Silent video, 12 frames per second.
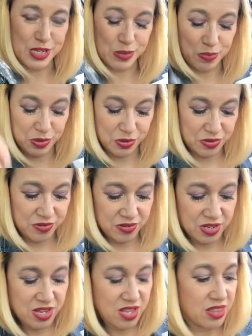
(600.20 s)
my spoon.
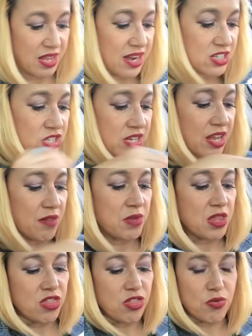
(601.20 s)
They actually gave
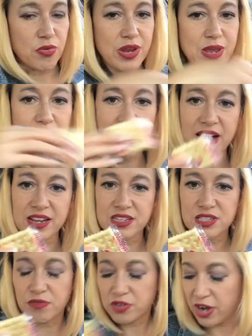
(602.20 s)
me three
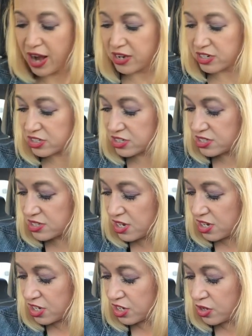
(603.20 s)
packets of crackers.
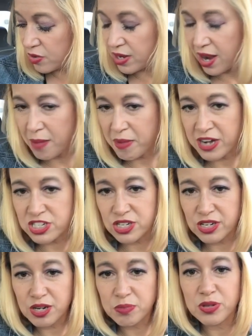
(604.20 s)
You know what, I'm
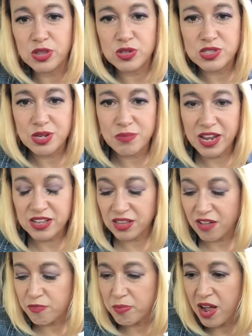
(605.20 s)
actually gonna put those in my
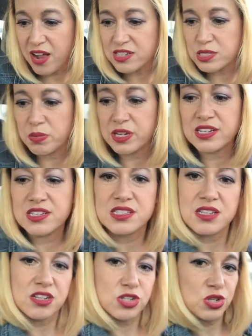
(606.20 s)
glove box
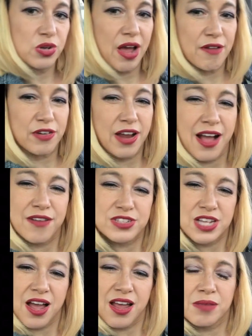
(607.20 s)
because do you ever have
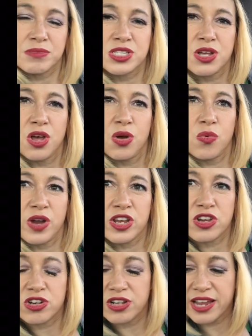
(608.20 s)
times
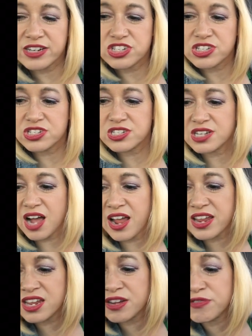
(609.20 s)
when you're like just
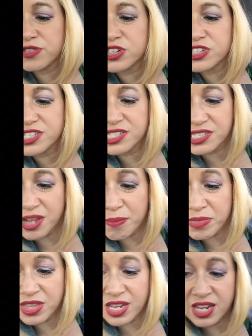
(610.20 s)
dying for
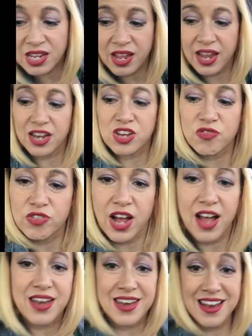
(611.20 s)
something and you've
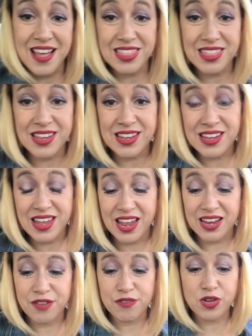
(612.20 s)
got nothing
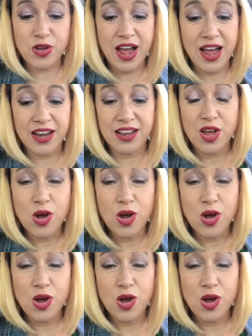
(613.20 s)
and if you had